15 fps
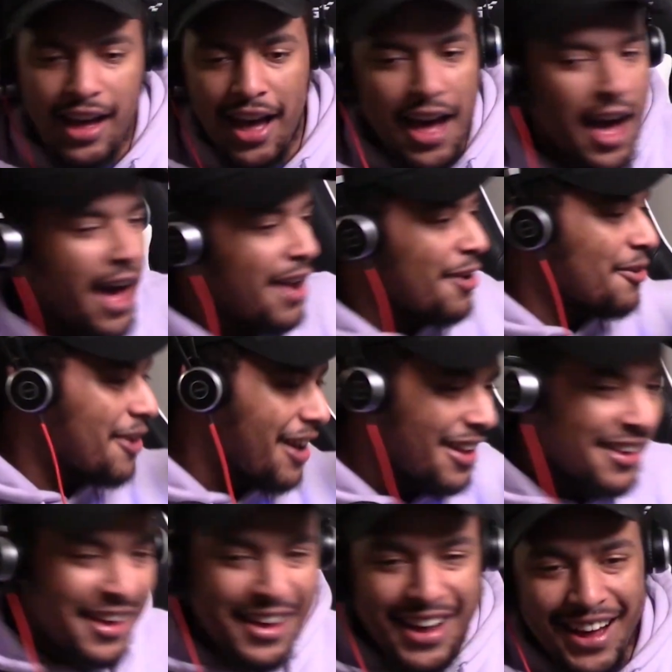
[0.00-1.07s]

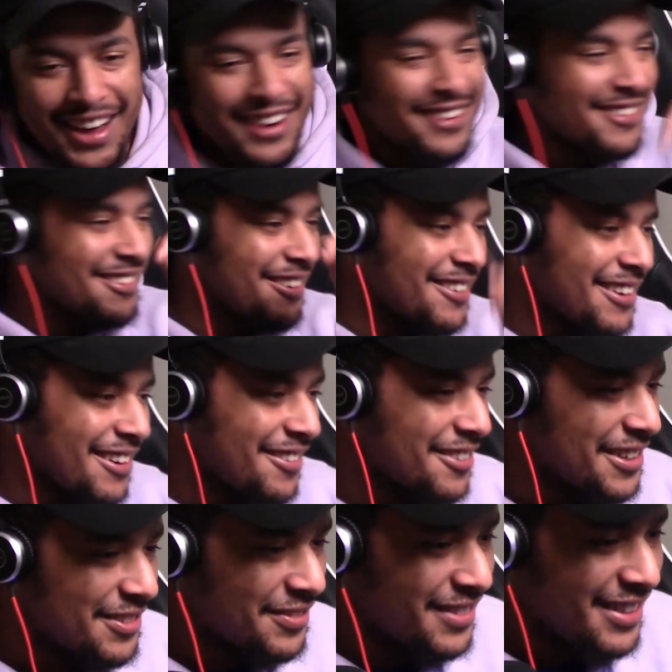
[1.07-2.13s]
I don't know that
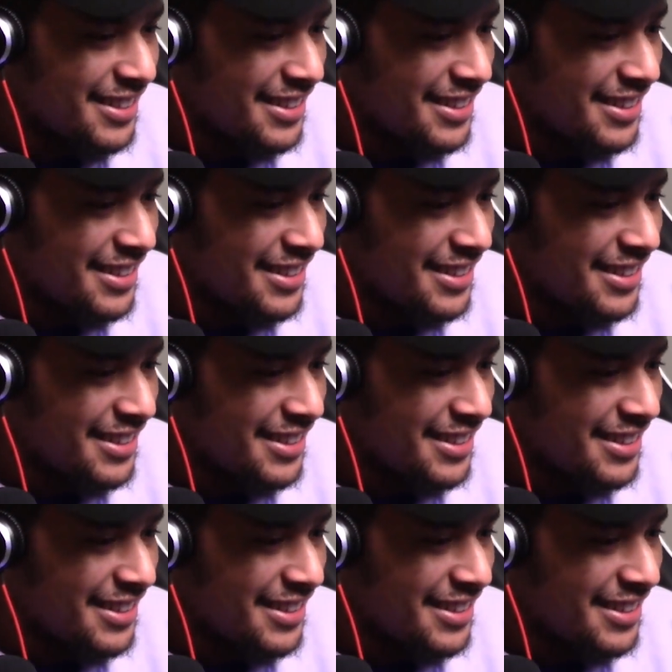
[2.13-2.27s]
one, bro.